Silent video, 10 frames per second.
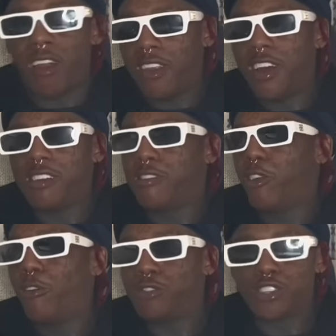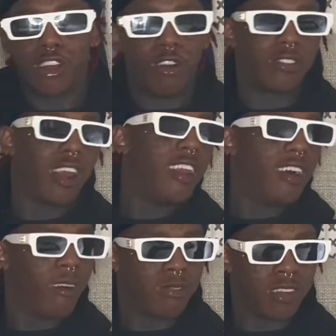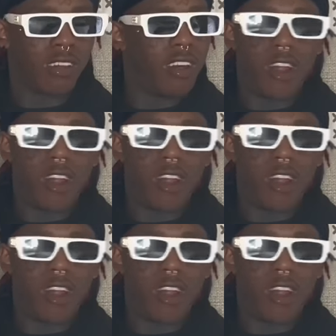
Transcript: I love doing shows. I love to.